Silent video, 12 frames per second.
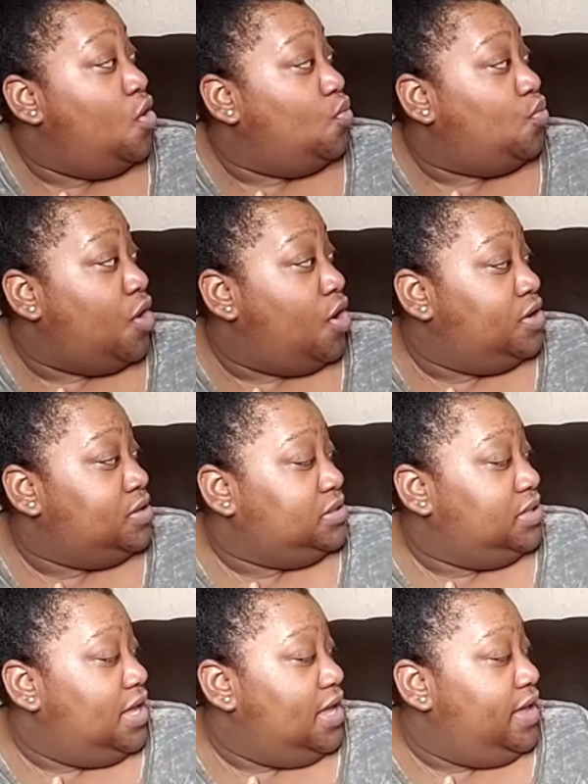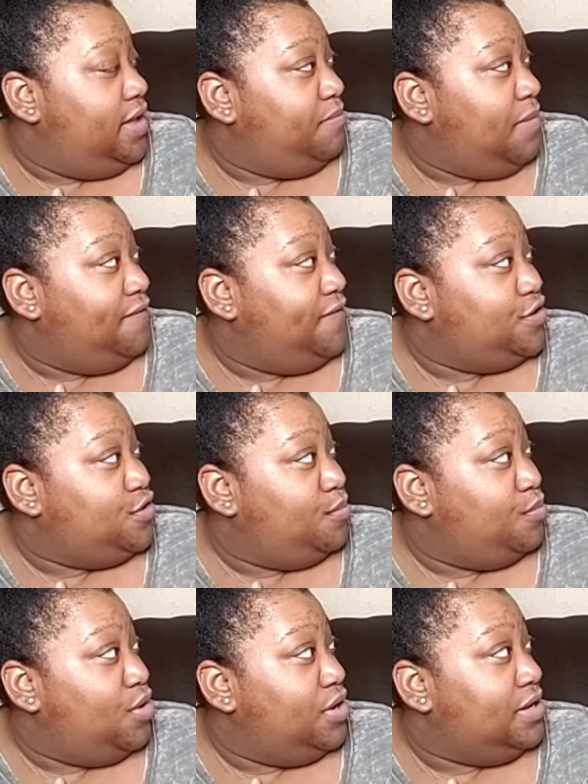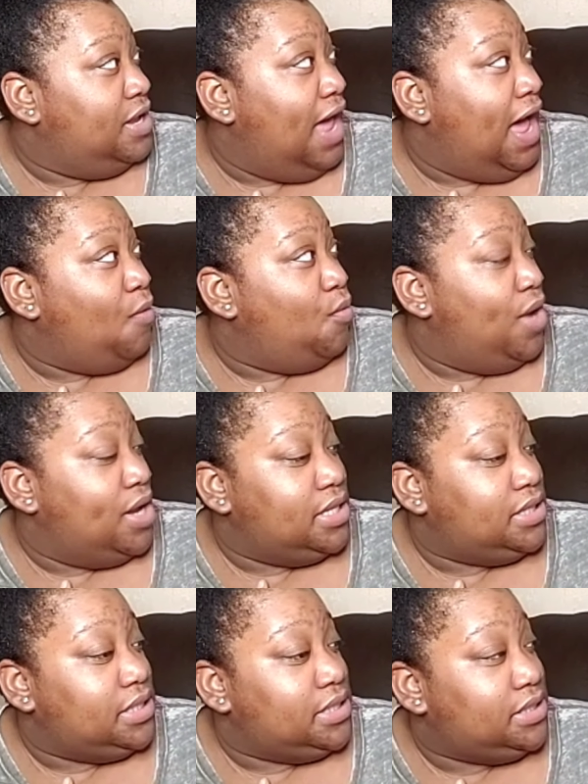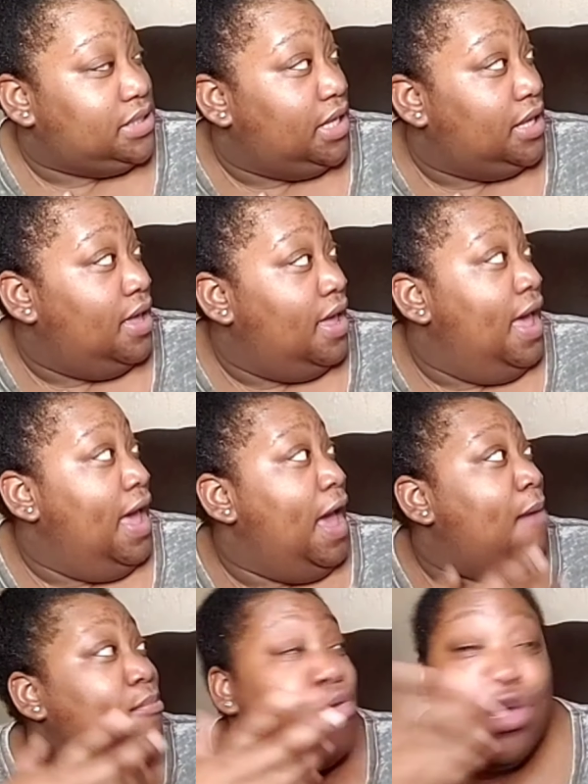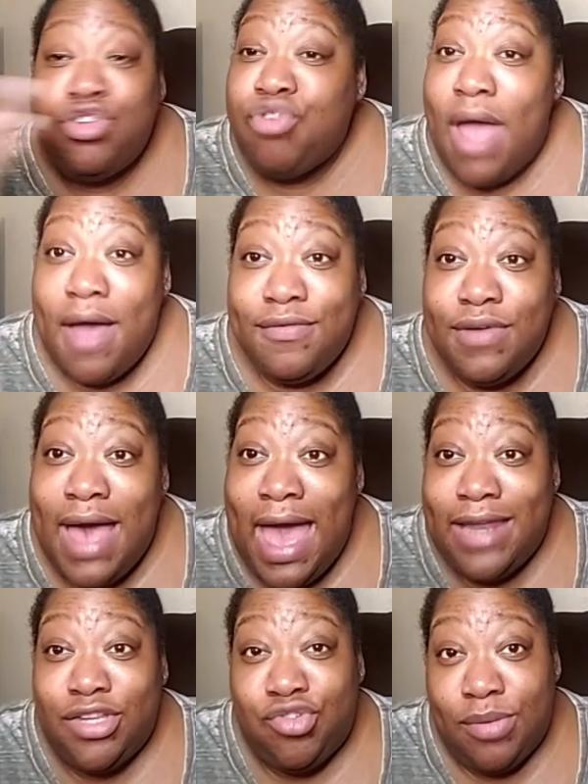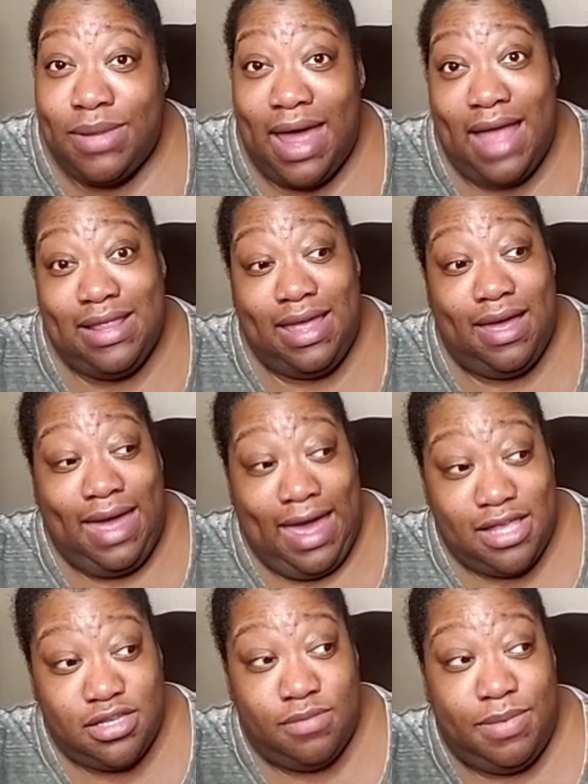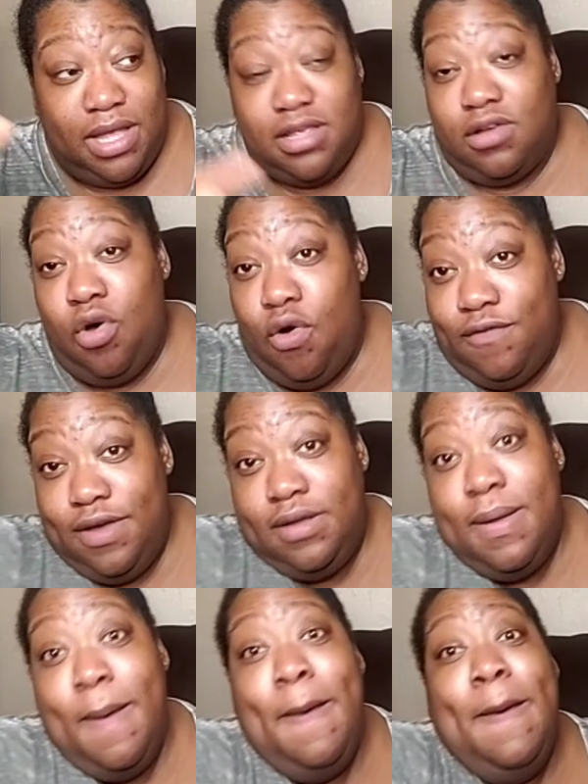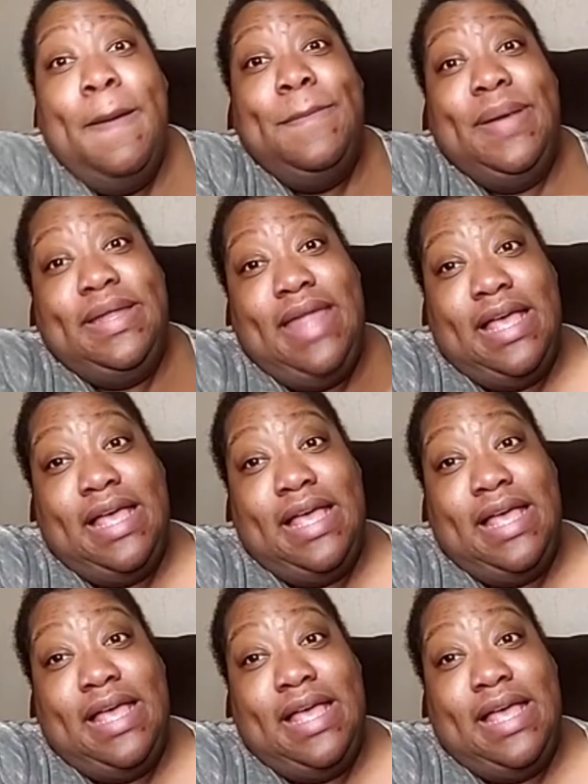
words in my vision board that I wanted to see, and more travel. I had a trip that I had to get canceled because of COVID, but